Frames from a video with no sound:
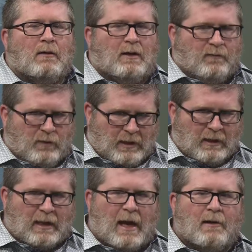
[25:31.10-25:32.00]
If you
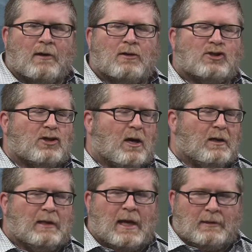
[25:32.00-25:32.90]
can get a good shot
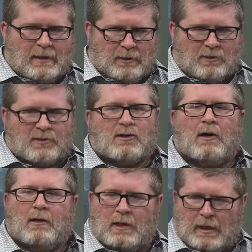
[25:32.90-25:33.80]
at that, then you're
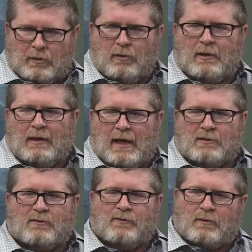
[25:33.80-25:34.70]
starting to get good in
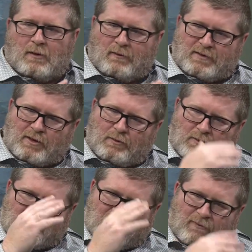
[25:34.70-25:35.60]
astrophotography. So
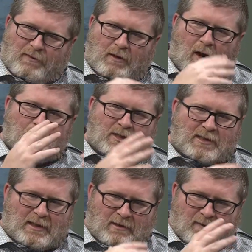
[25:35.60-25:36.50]
there's different
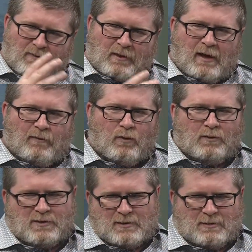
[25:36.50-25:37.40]
objects at different
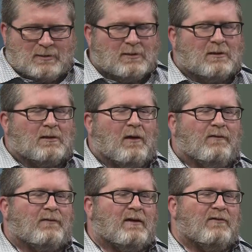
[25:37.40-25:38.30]
levels
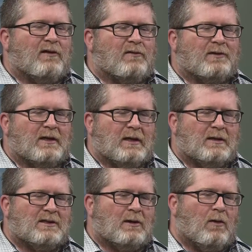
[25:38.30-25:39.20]
of difficulty.
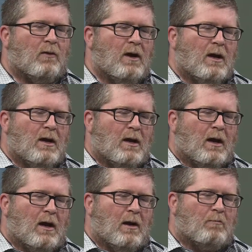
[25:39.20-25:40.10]
So,
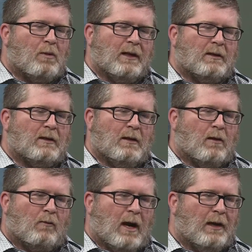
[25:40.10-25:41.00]
but
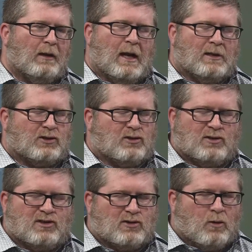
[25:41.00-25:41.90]
Orion has
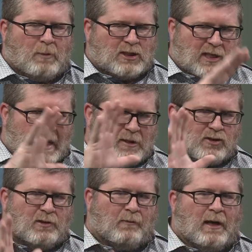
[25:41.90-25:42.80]
just so much
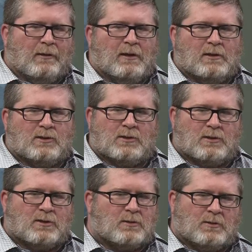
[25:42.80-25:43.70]
action around it. It's
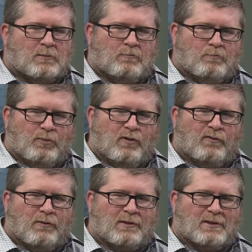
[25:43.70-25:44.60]
just
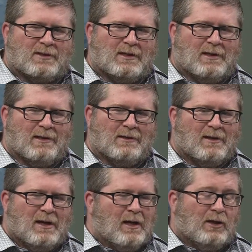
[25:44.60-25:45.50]
beautiful to see, and
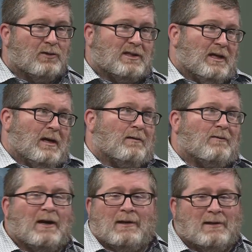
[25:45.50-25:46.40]
you see it,
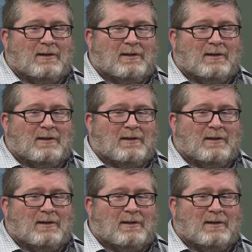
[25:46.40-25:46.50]
right?